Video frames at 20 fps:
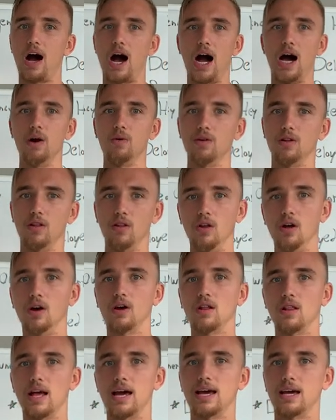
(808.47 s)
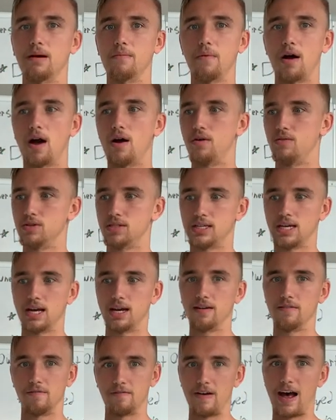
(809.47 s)
I would look like I'm, I was
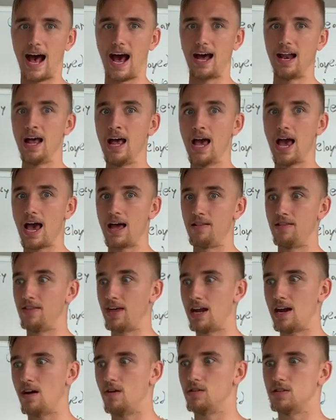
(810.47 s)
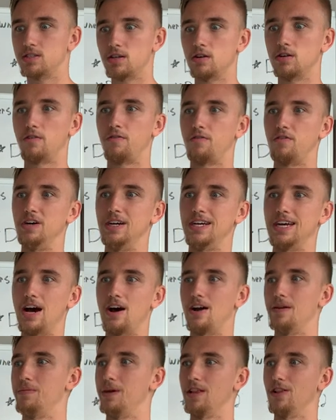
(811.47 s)
getting fat and then I would start to freak
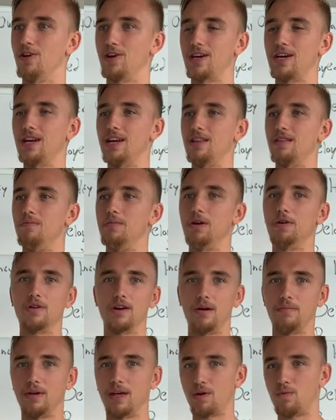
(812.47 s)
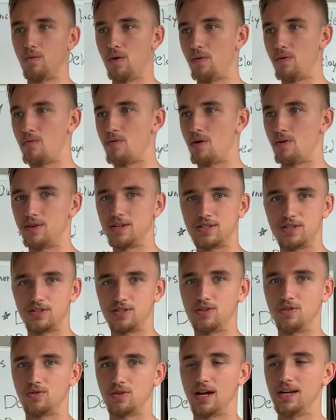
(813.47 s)
out. I'd be looking in the mirror and I'd be like, whoa, whoa, whoa, this is
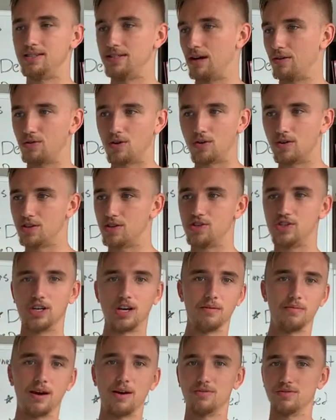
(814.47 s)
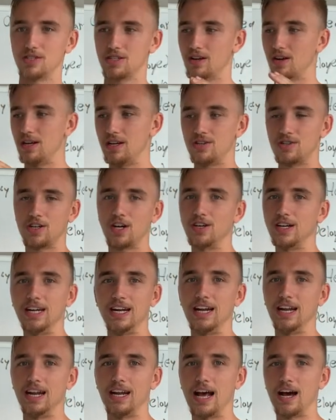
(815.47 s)
too crazy. I'd go to the gym, I would start
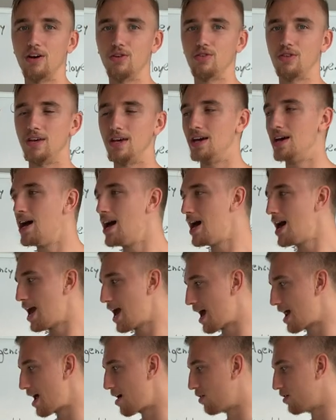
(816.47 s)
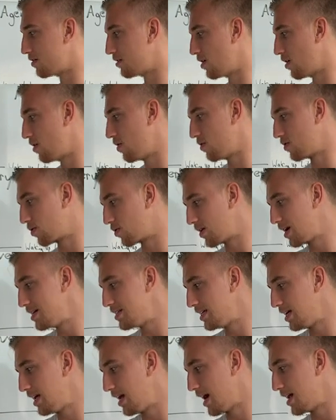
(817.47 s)
eating healthy, and I would go
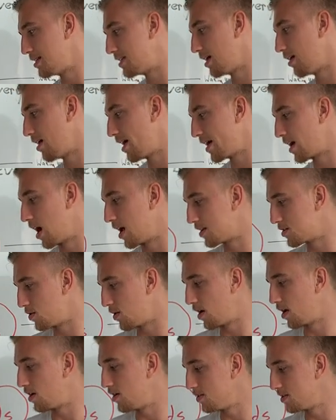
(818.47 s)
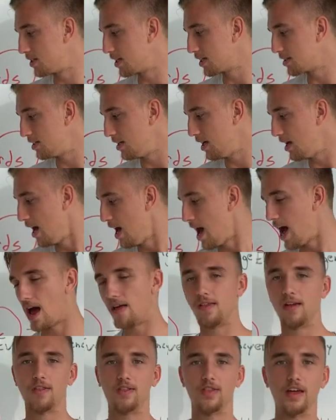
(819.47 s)
crazy until I got to 160,
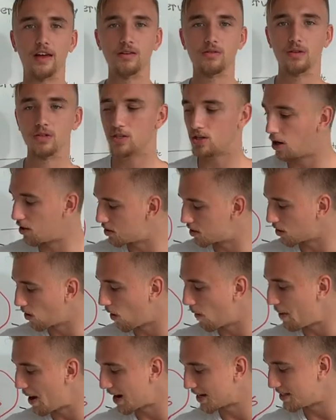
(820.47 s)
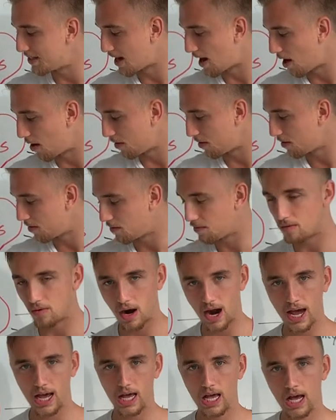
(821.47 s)
and then things would start to go back down,
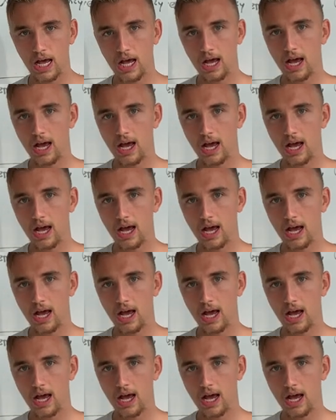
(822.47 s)
right?